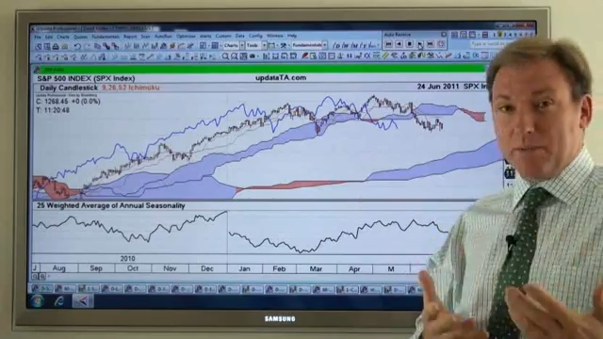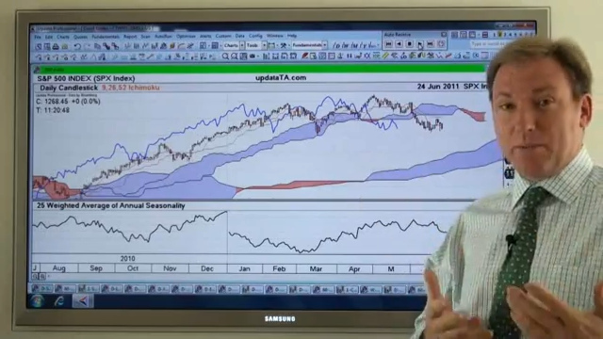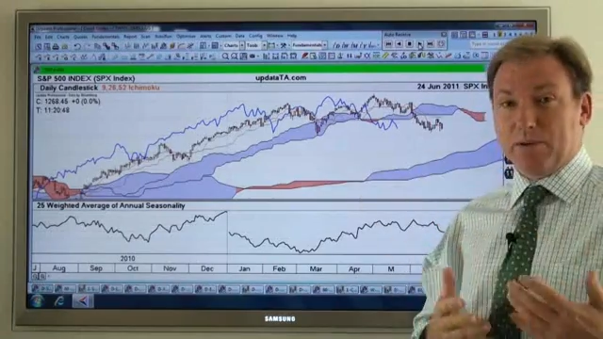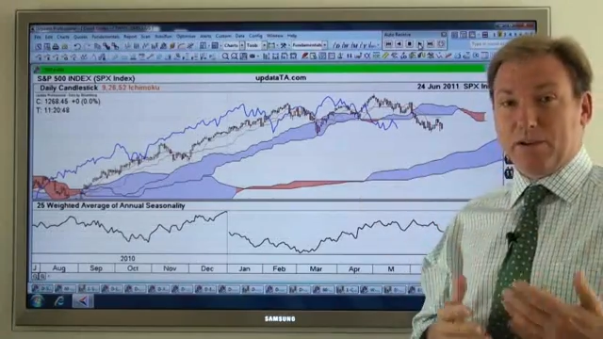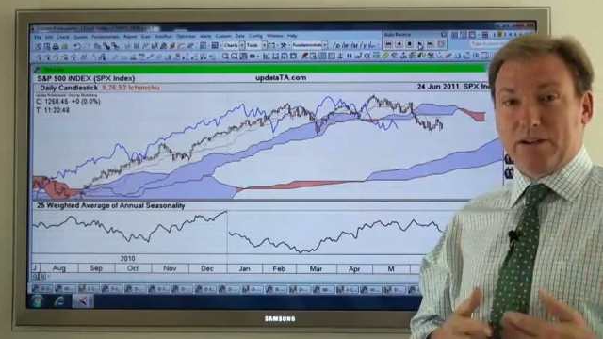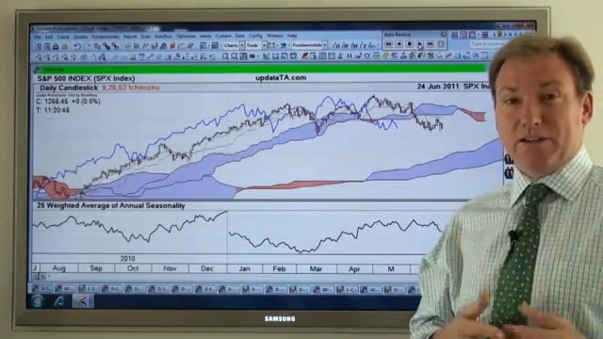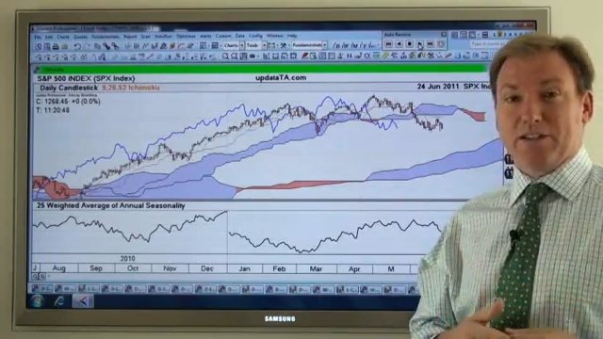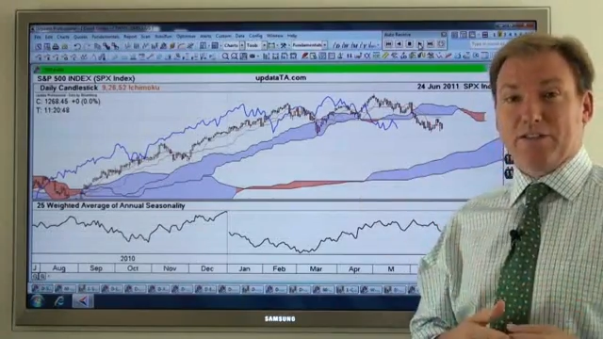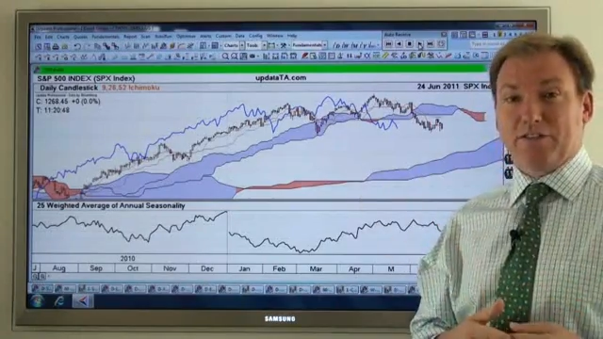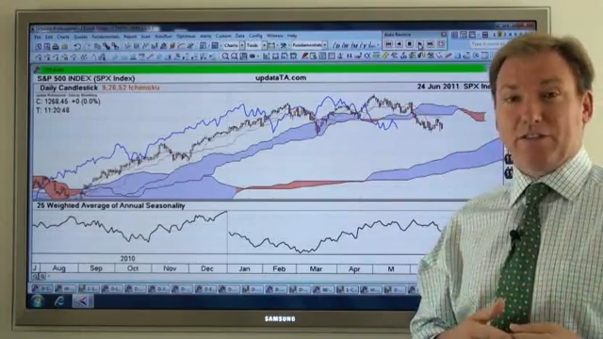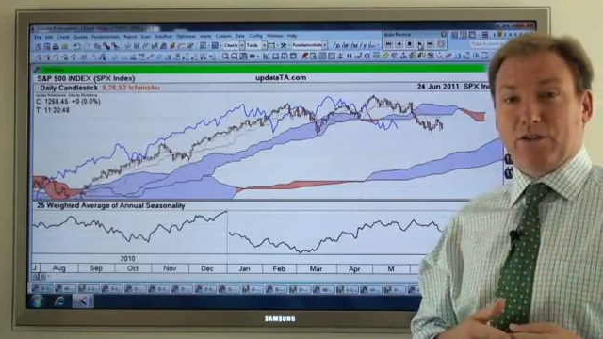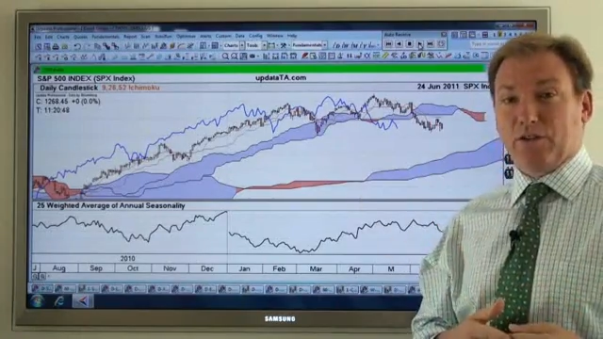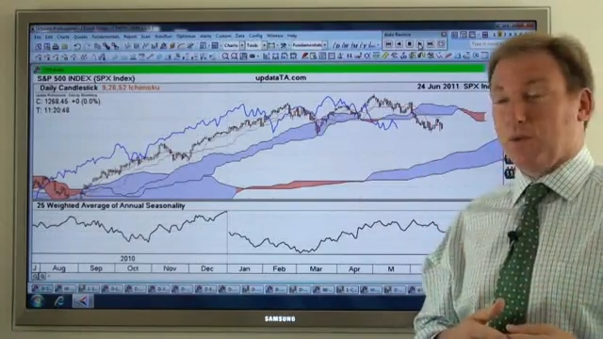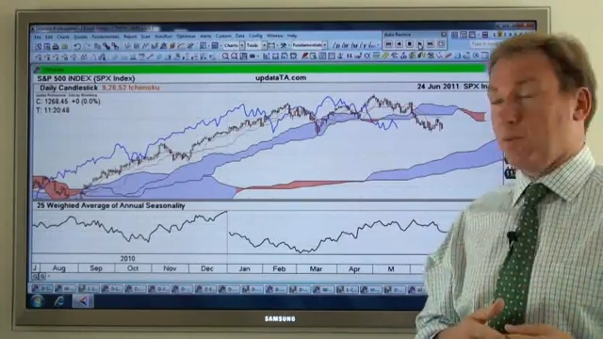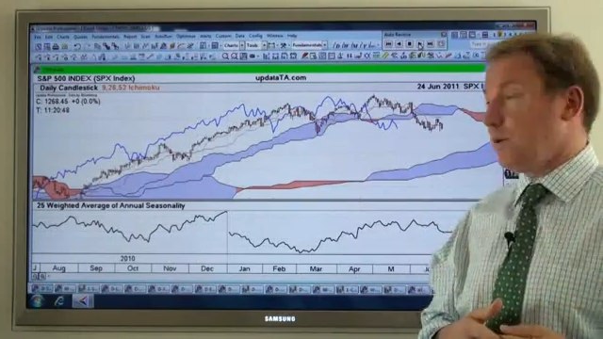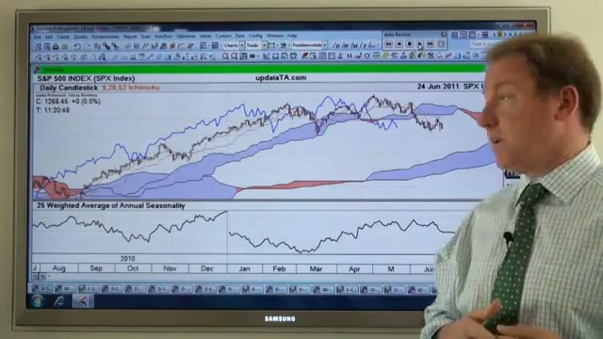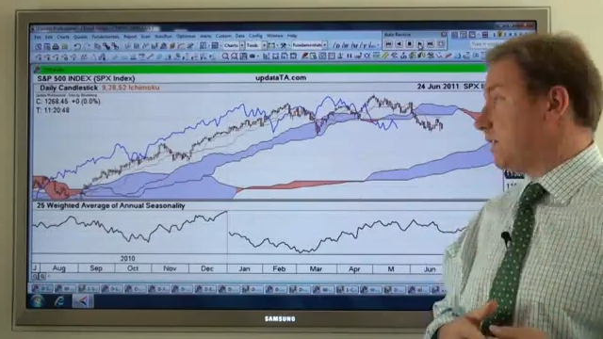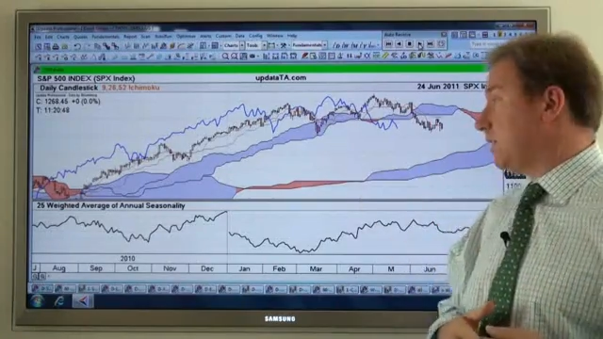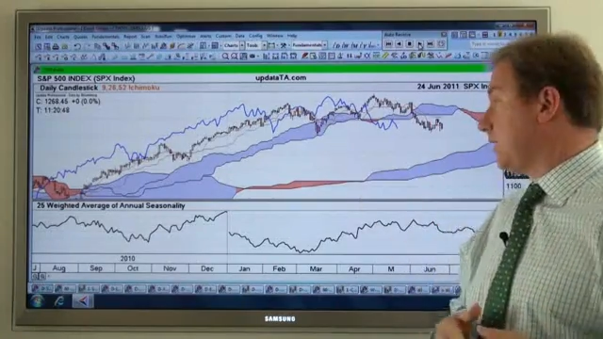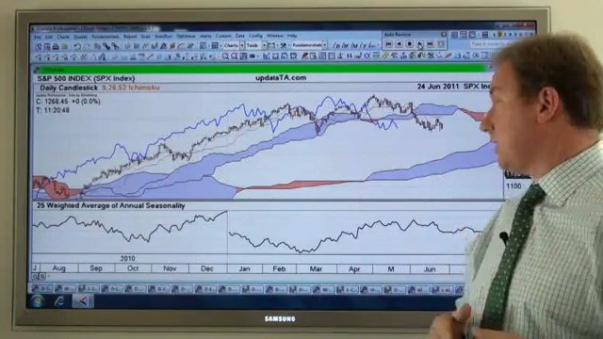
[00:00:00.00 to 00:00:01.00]
pretty difficult
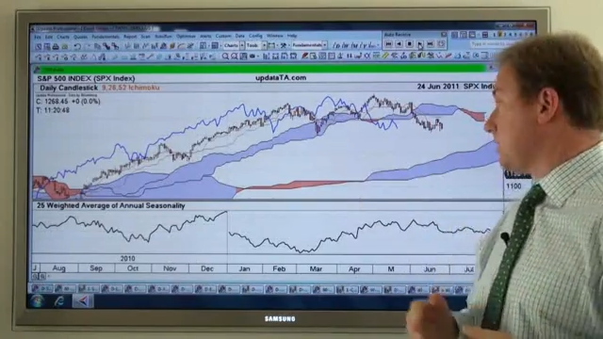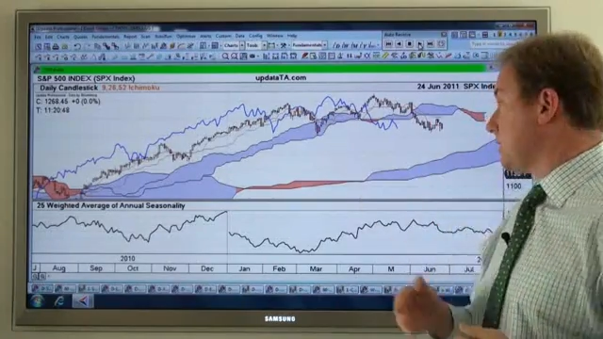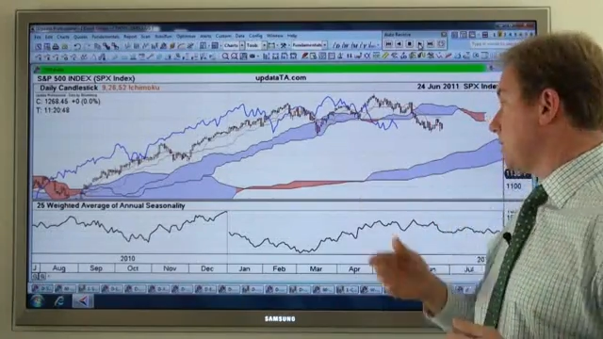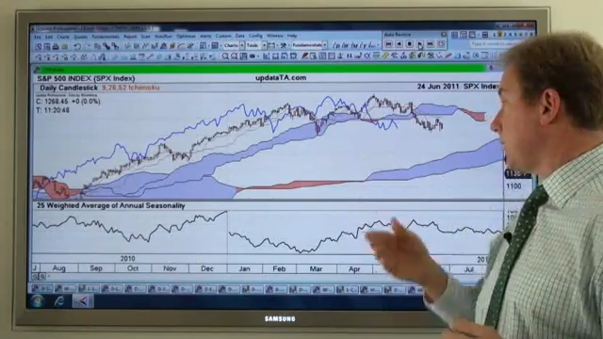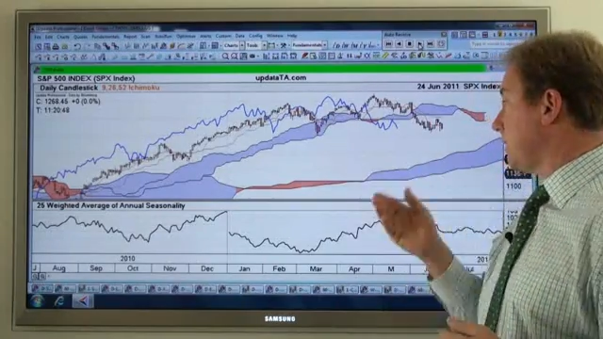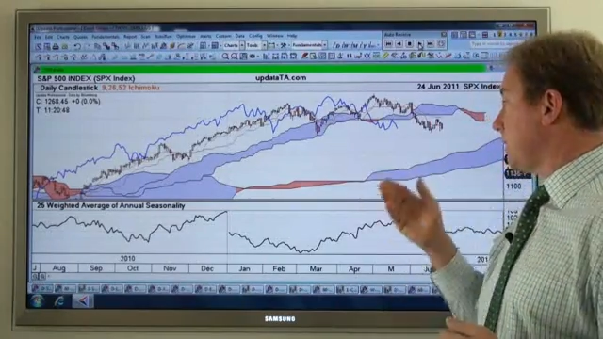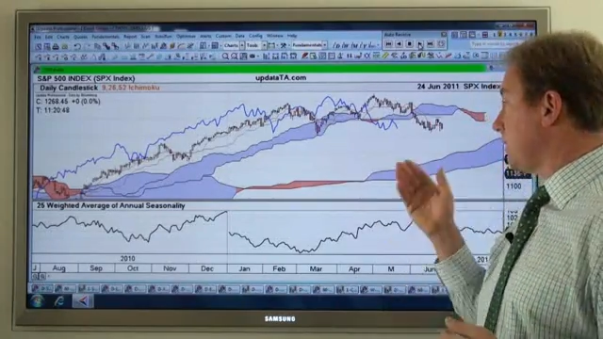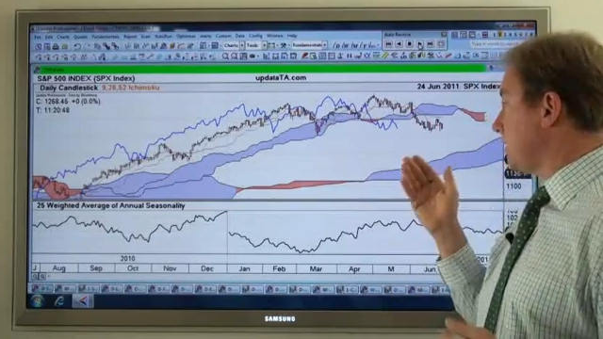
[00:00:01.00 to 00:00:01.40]
week last week.